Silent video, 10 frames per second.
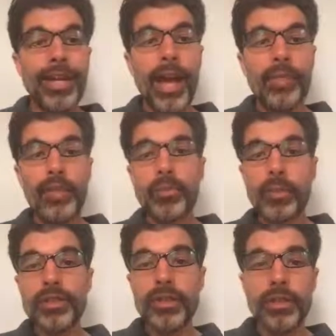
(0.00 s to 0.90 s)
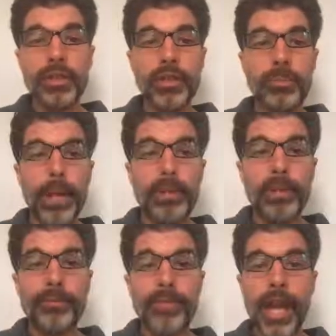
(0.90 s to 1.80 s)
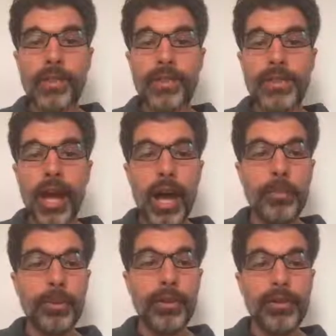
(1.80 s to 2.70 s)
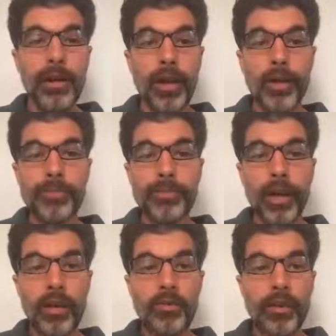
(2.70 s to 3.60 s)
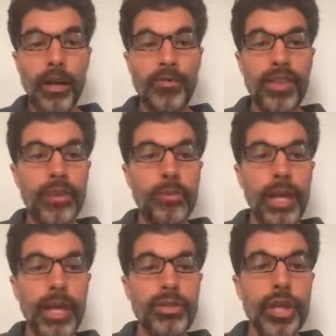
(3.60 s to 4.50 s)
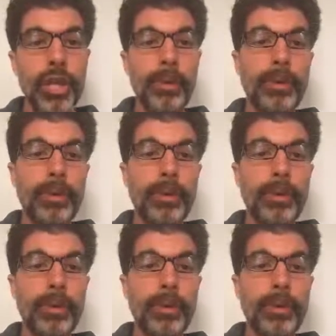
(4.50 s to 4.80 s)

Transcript: how this works a little better at the top of this page,